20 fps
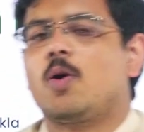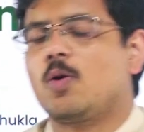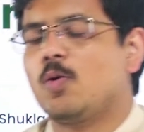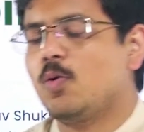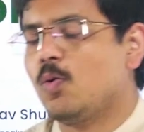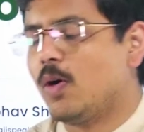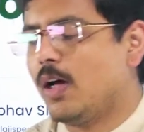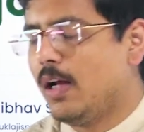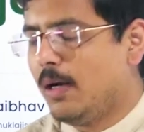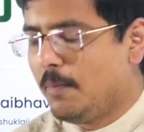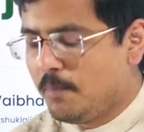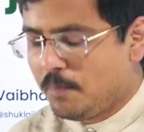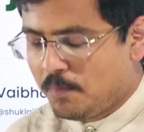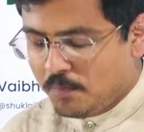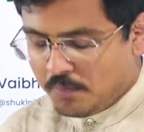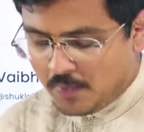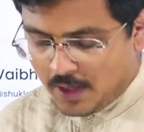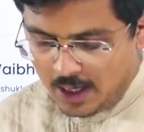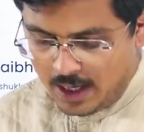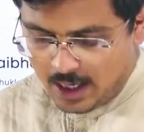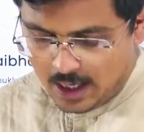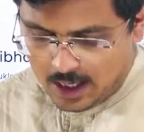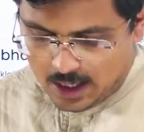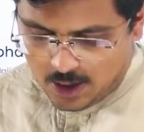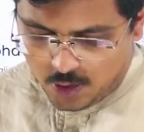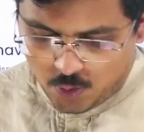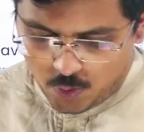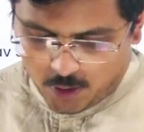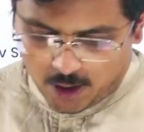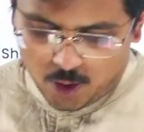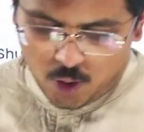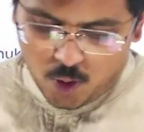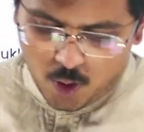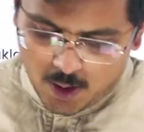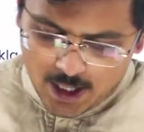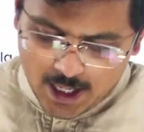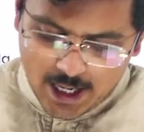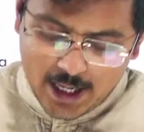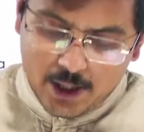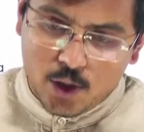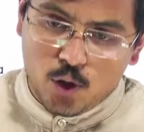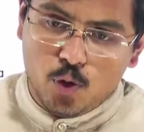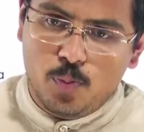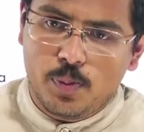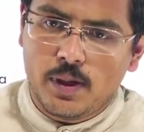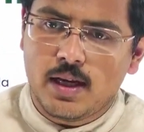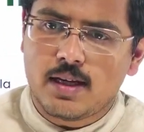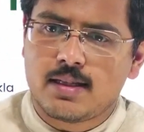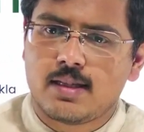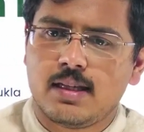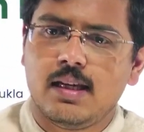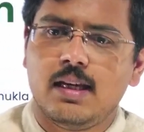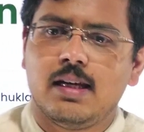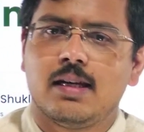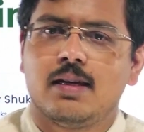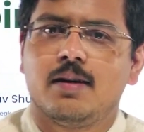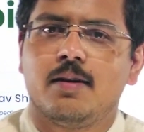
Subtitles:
Google. You can go ahead, UPSC